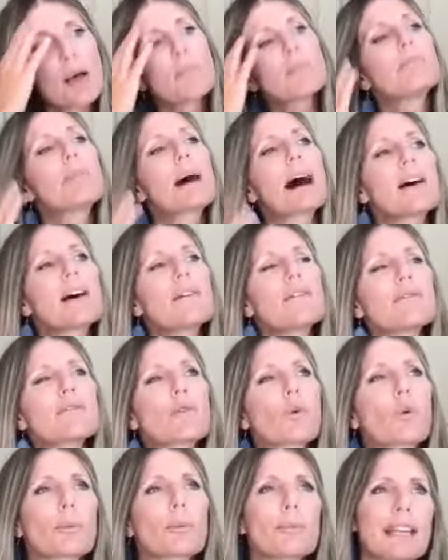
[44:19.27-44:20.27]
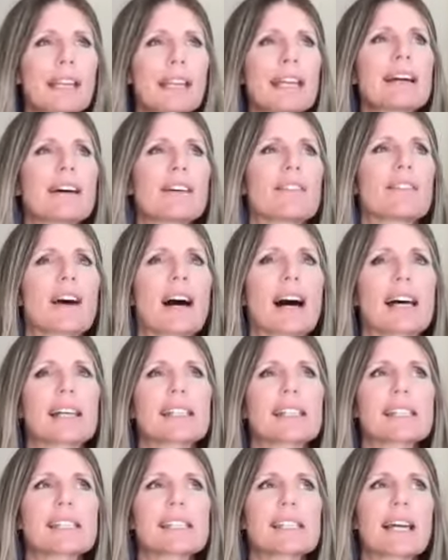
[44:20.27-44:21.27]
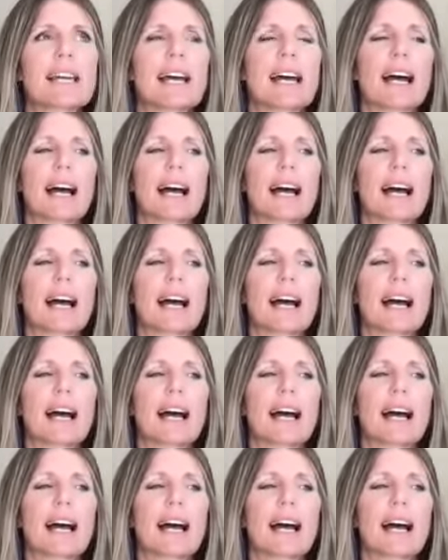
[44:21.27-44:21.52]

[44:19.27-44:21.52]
But for many of us,